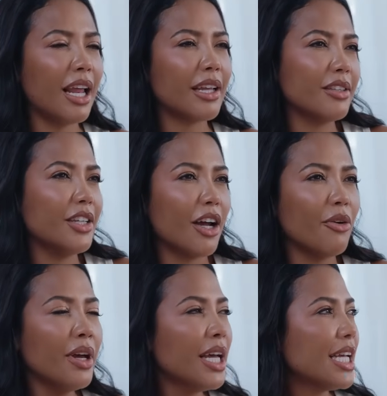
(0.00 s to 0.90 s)

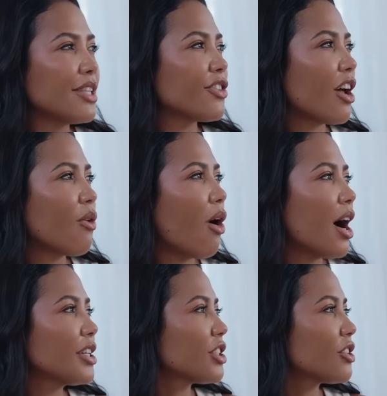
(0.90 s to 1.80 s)
And so
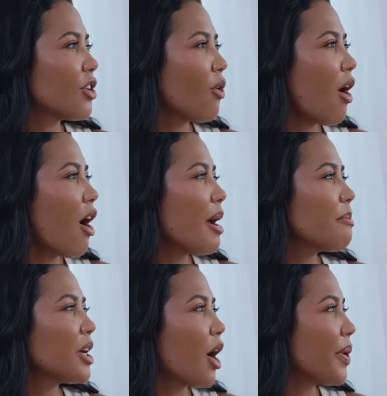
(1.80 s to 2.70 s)
I just thought
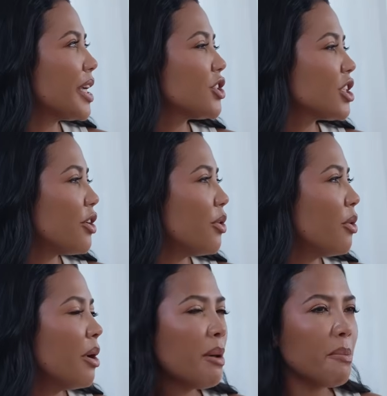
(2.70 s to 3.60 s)
I'm going
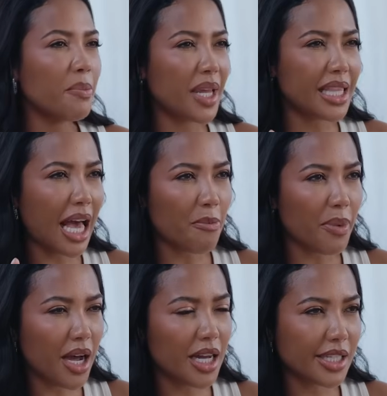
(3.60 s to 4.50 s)
to be that
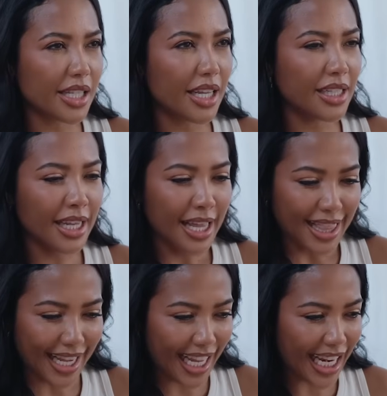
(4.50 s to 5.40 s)
person
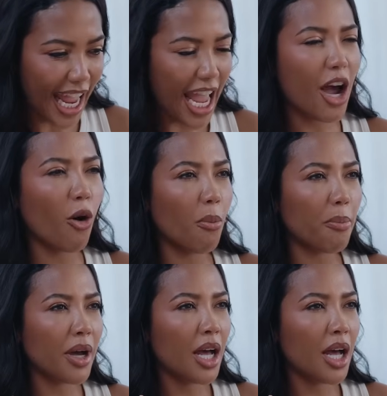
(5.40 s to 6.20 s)
that can help